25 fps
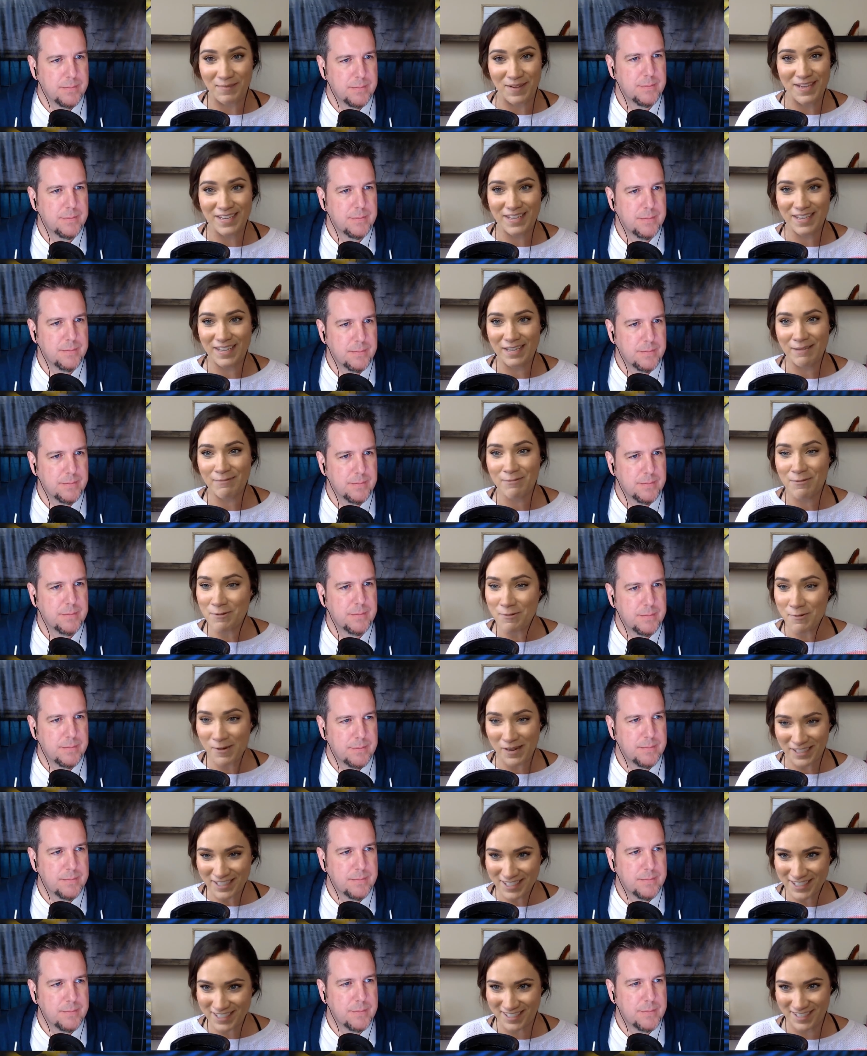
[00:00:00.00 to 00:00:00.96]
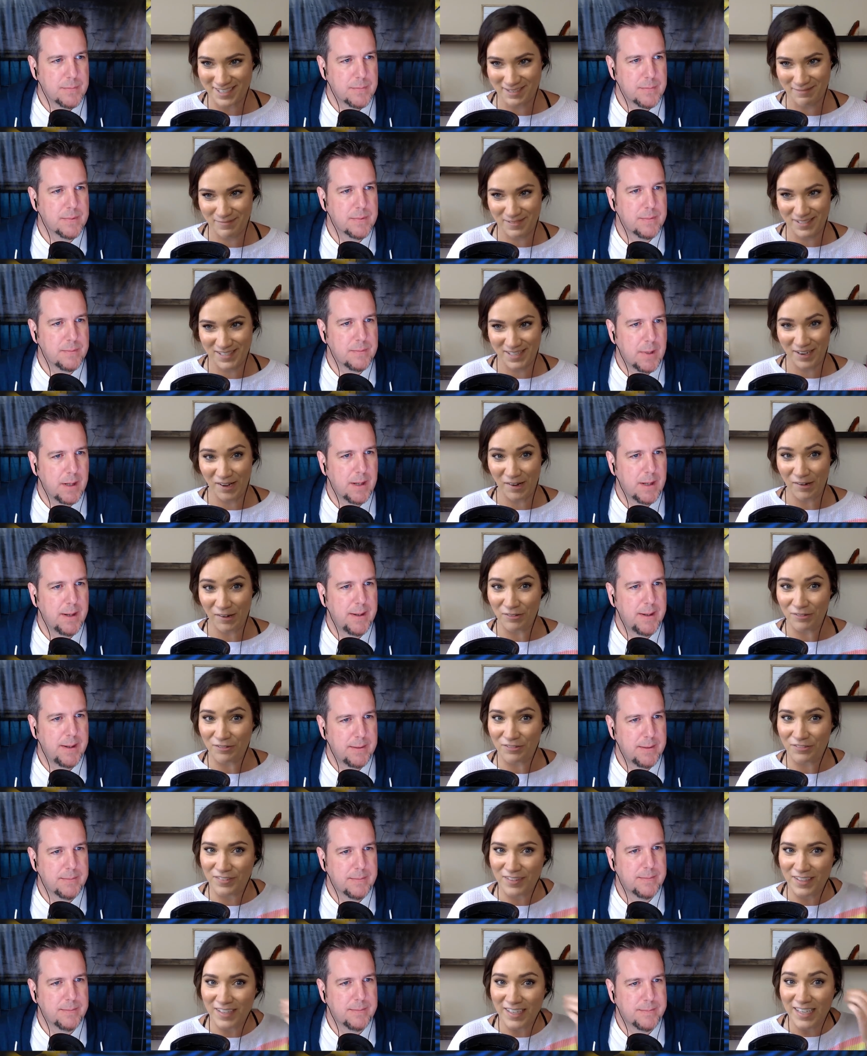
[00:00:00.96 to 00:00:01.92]
Speaker 1: him question himself.
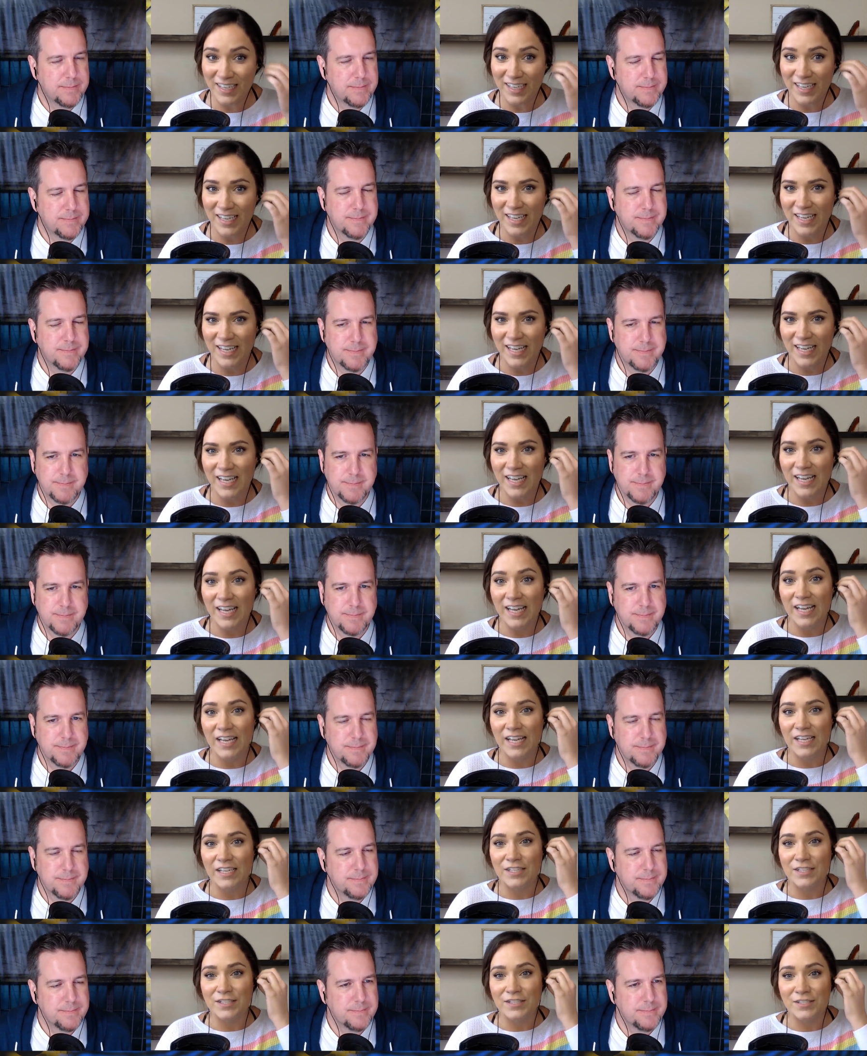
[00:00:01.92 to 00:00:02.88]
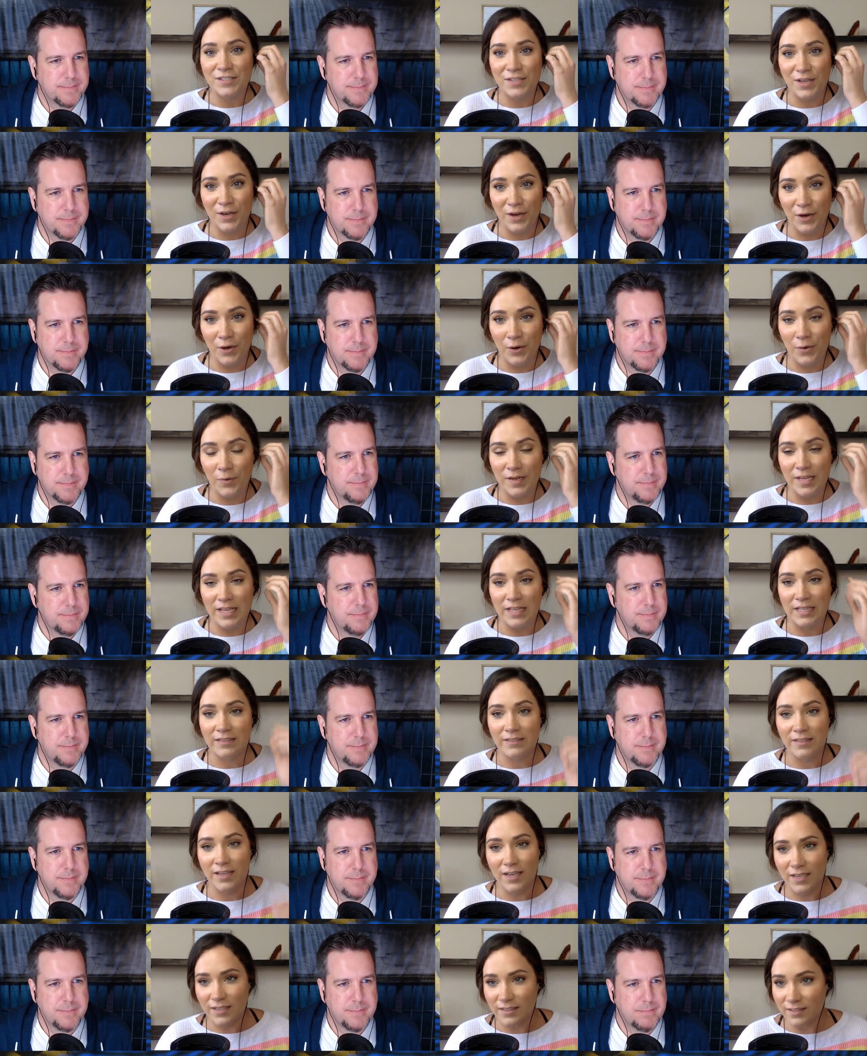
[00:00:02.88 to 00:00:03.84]
Right. So he
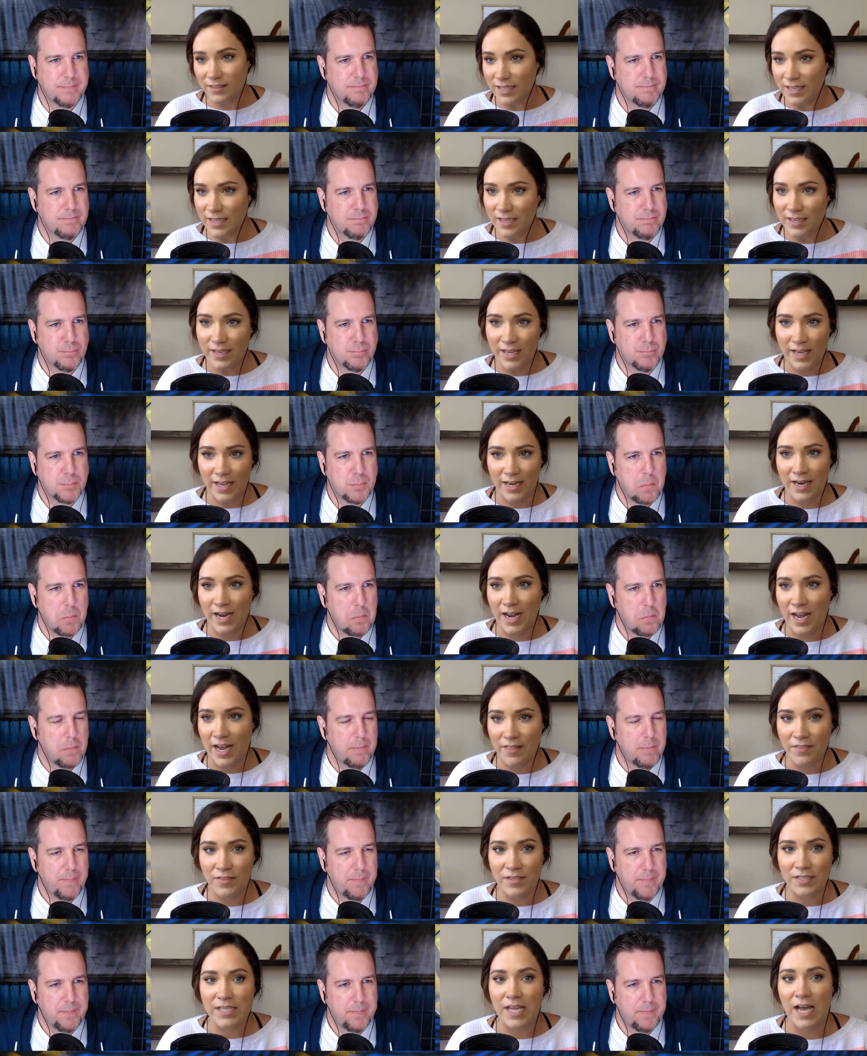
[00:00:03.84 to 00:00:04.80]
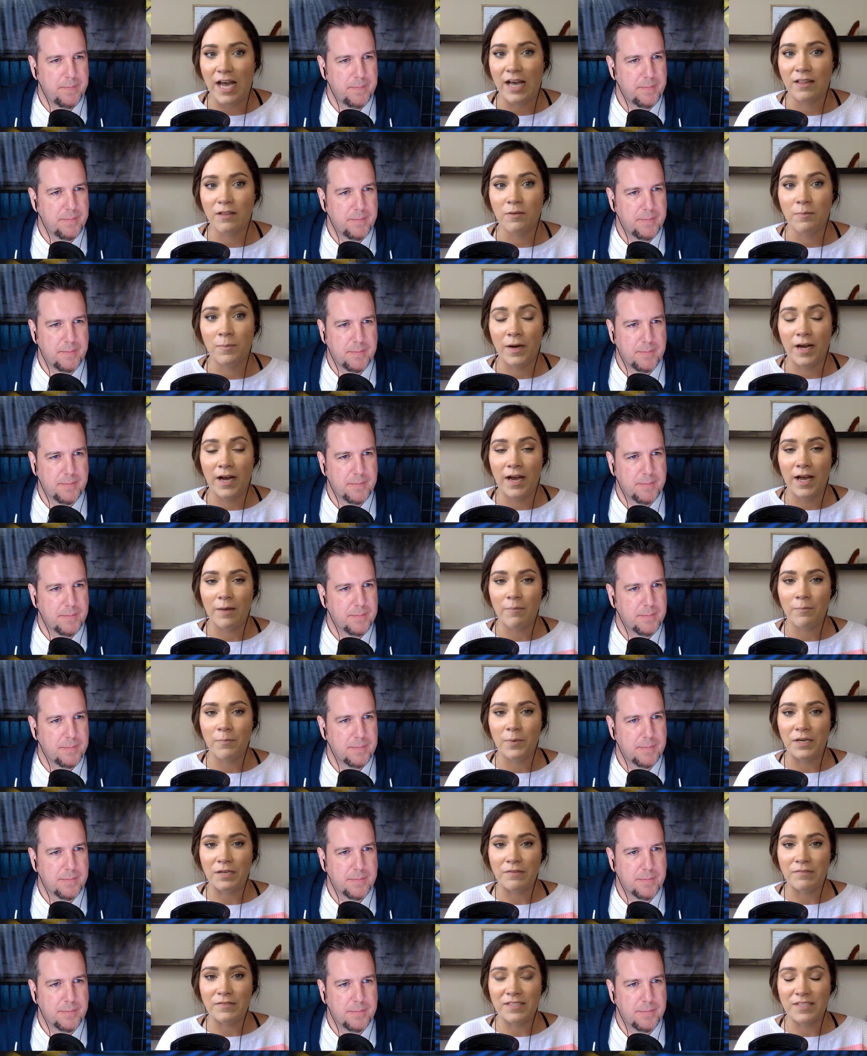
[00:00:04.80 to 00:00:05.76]
luckily, again, had this alibi, but if
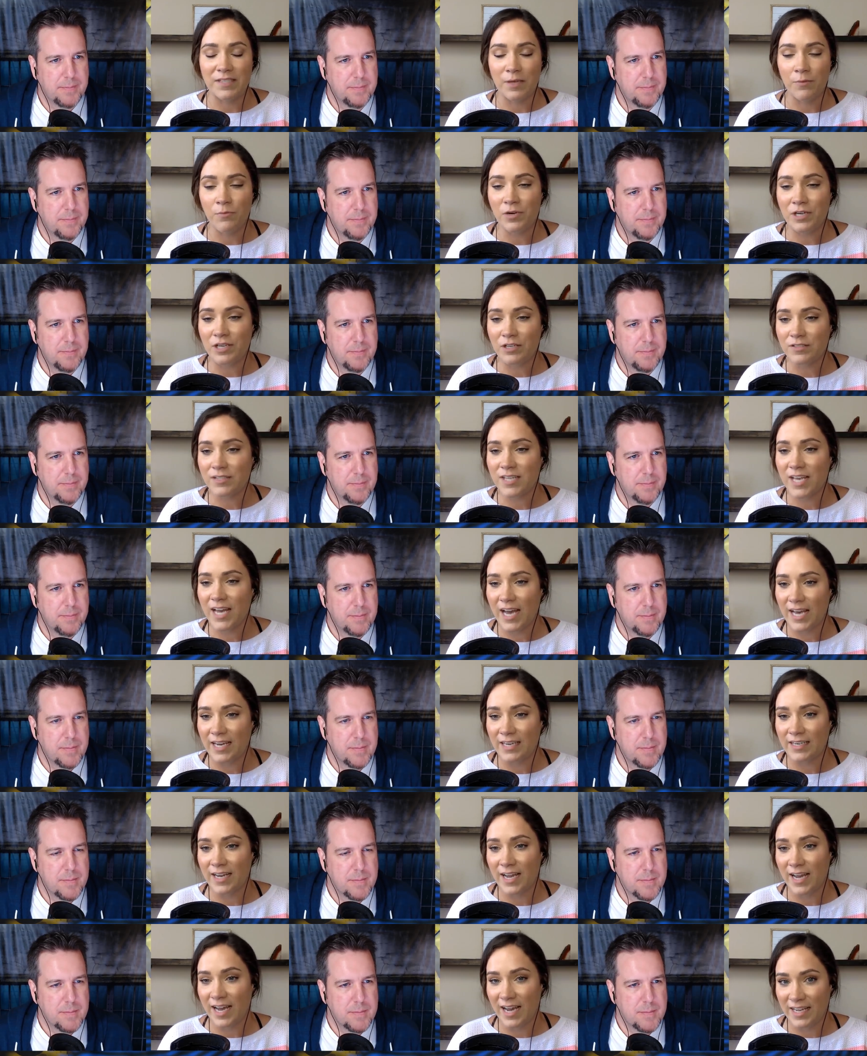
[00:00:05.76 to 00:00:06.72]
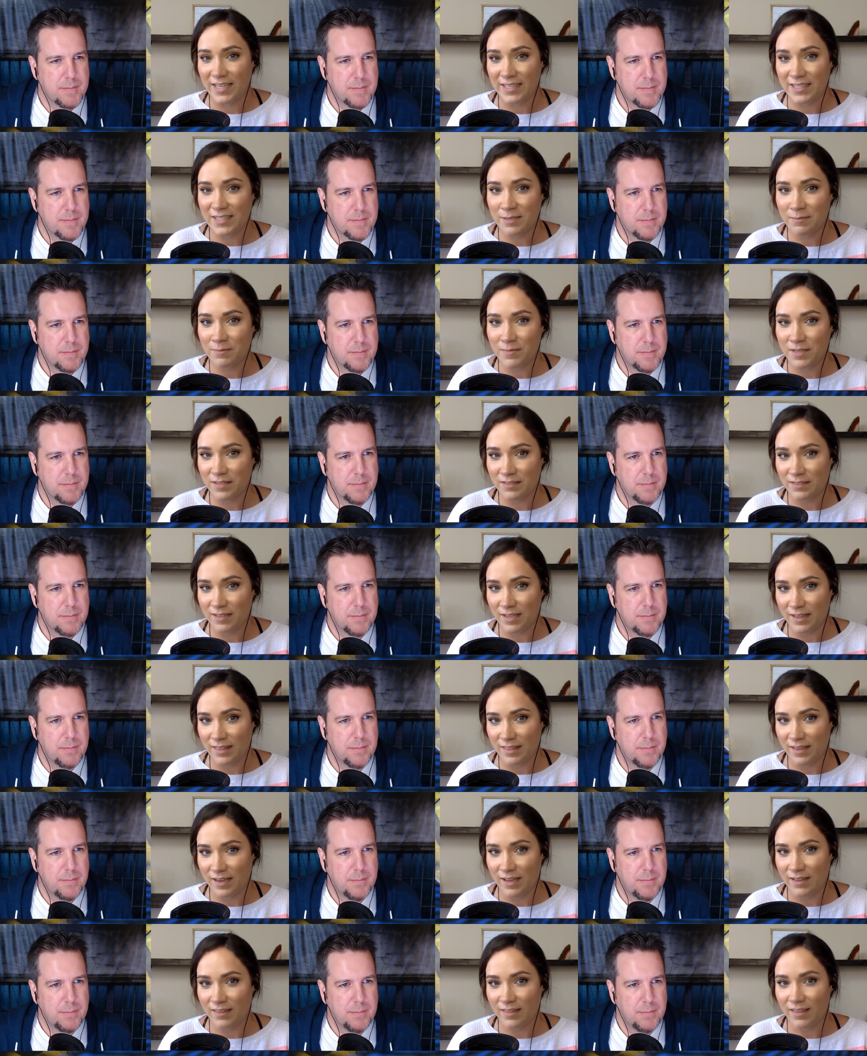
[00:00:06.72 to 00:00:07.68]
someone else hadn't had something like that,
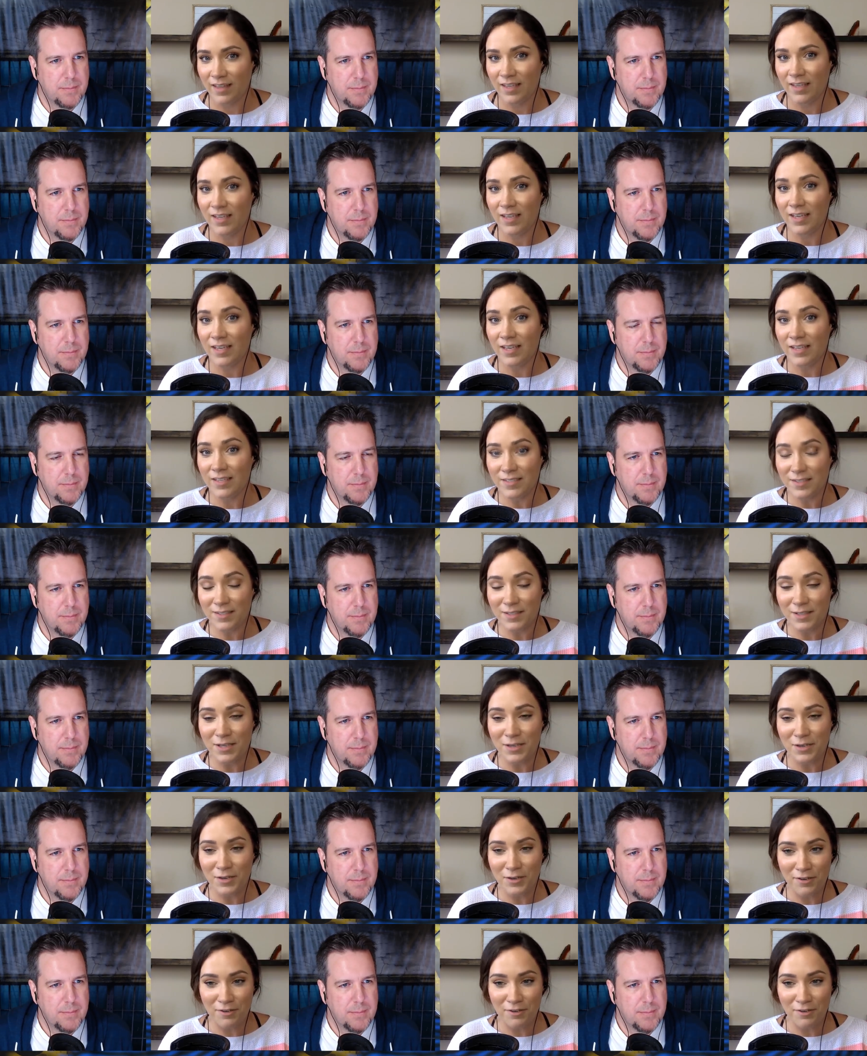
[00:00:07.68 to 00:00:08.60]
they easily could have been